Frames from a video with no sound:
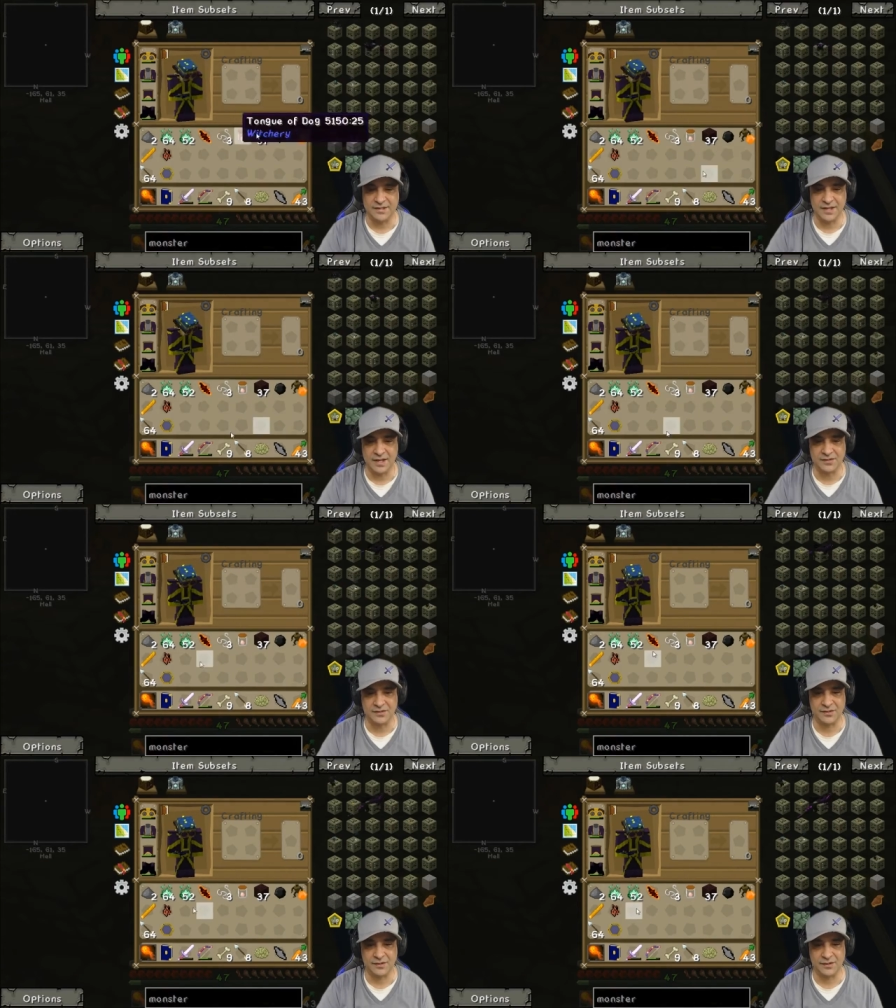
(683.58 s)

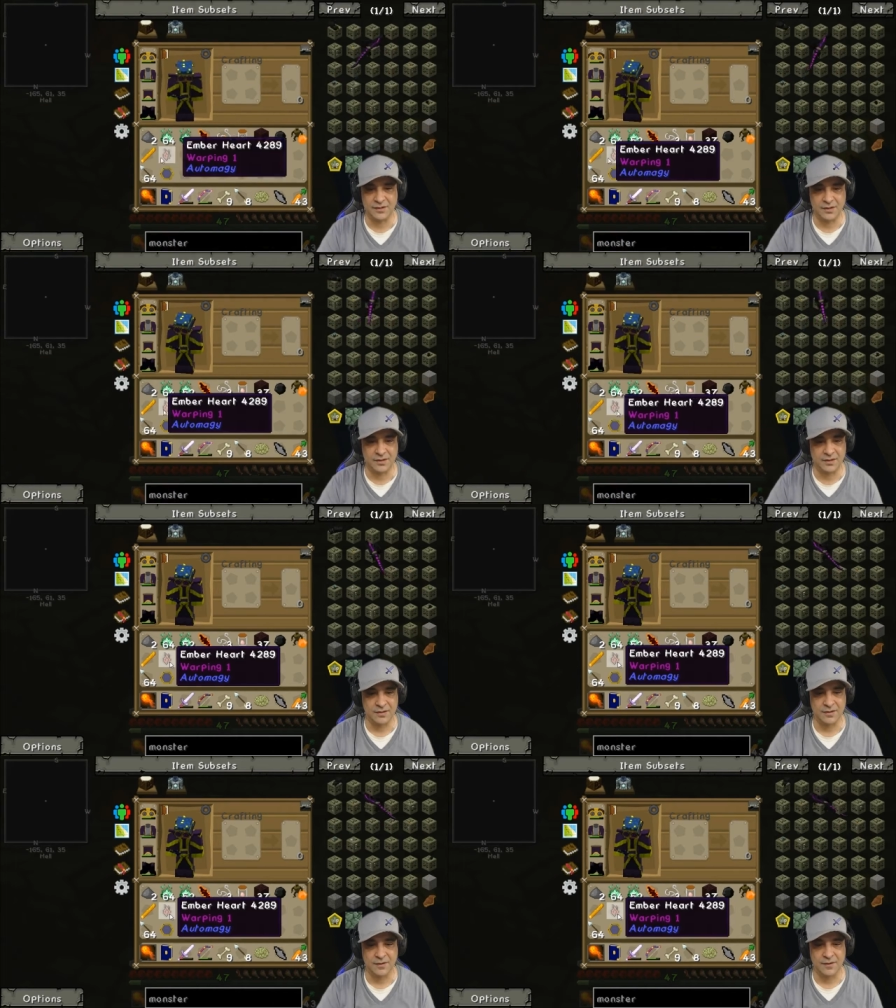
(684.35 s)
this?
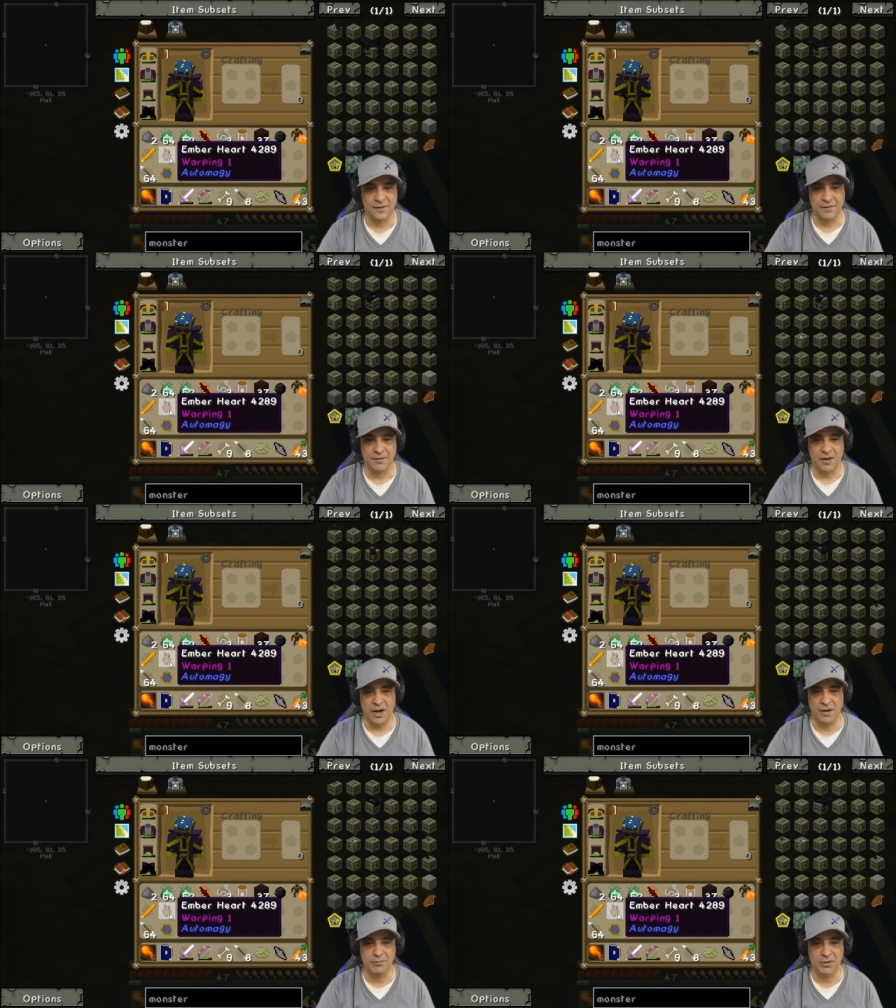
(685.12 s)

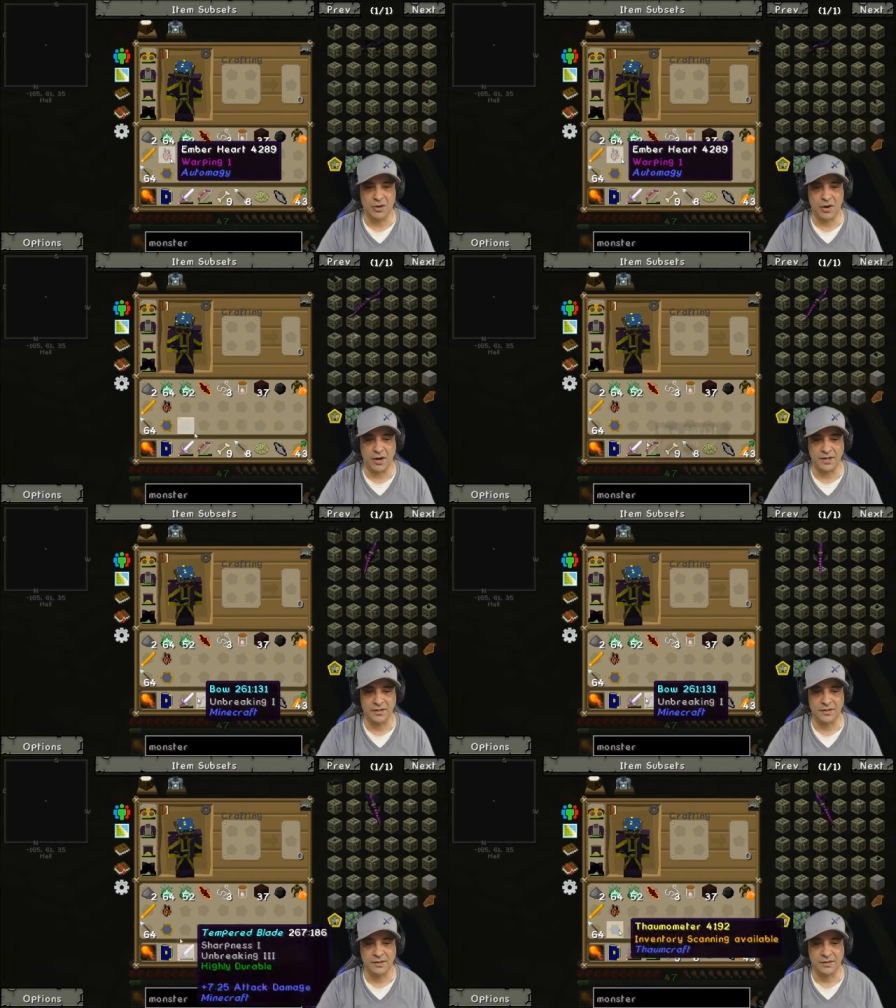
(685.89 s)
Umber heart.
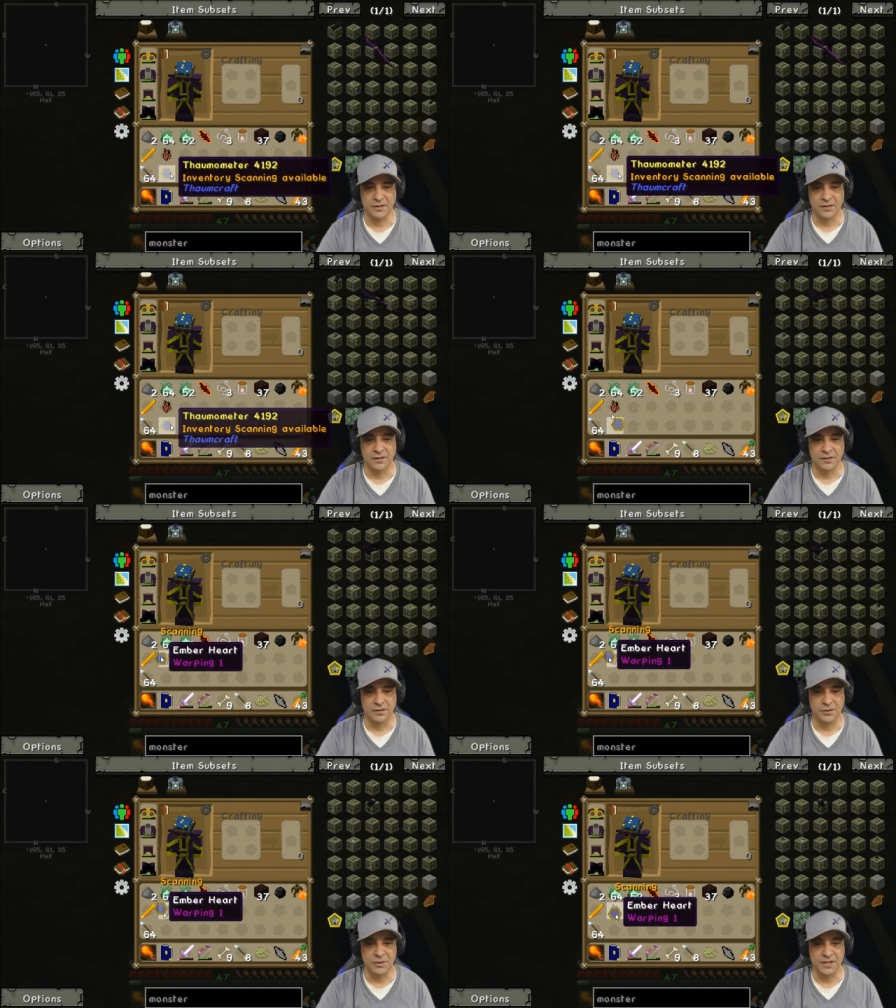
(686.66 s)
Mm-hmm.
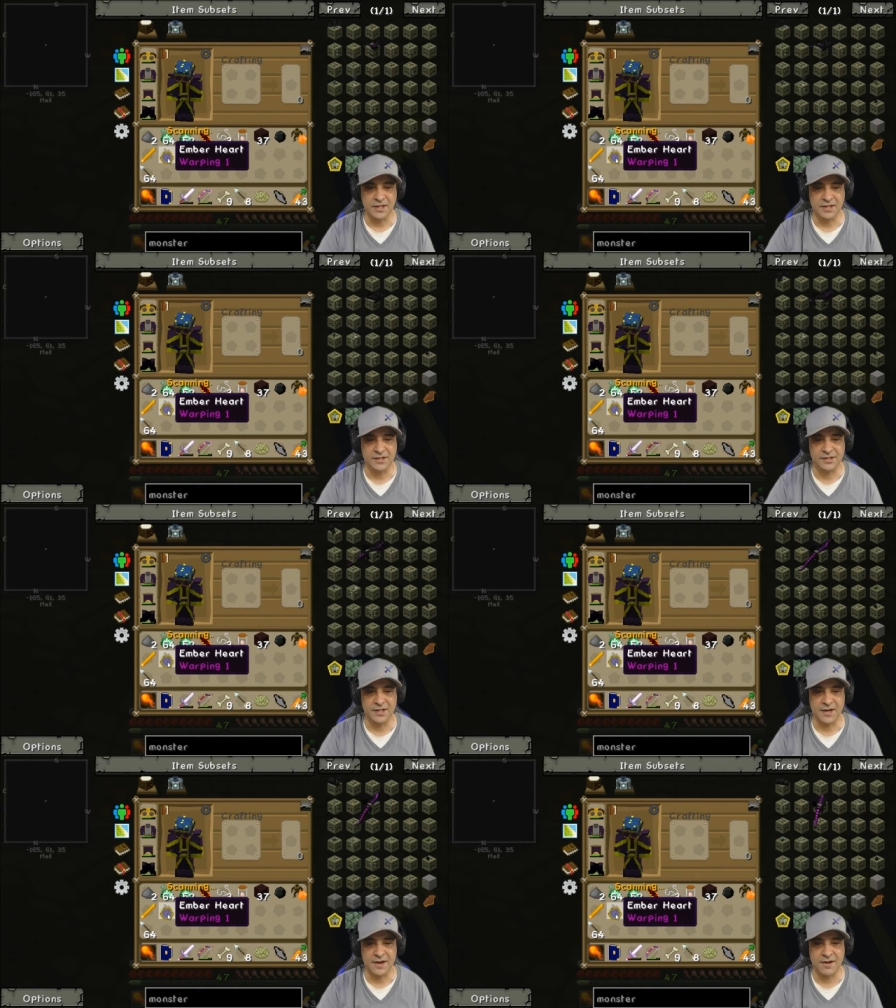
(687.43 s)
Do we need this
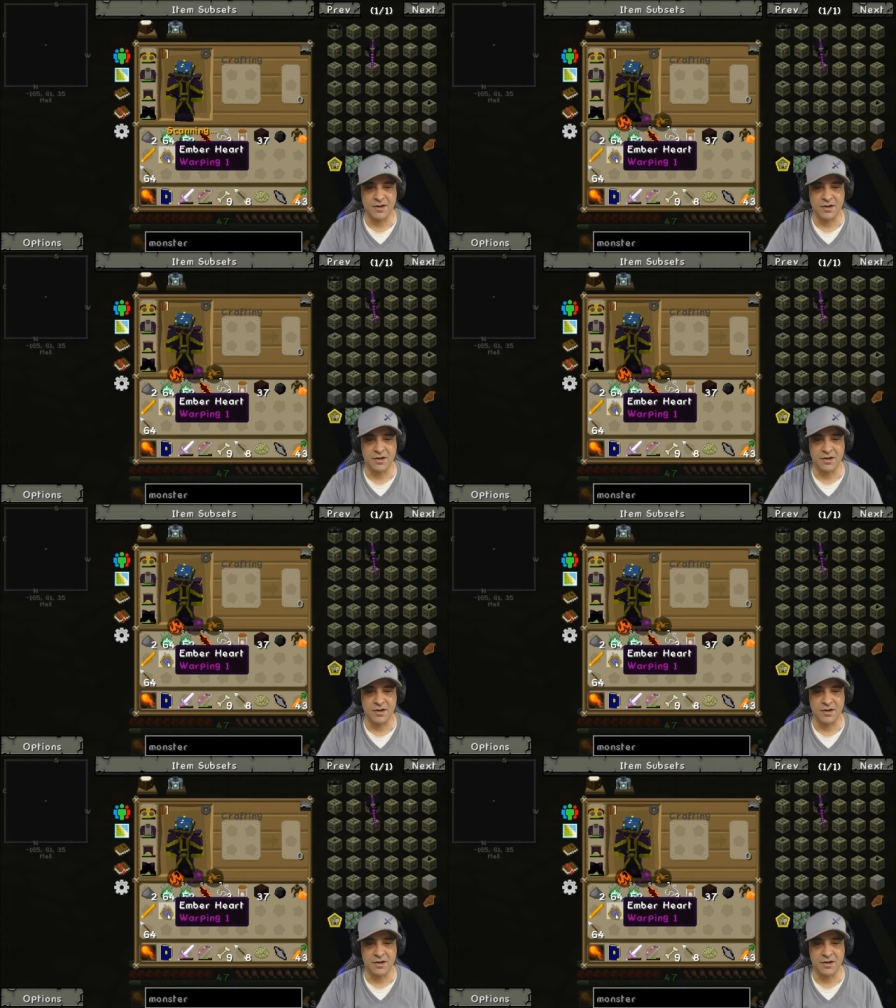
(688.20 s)
thing?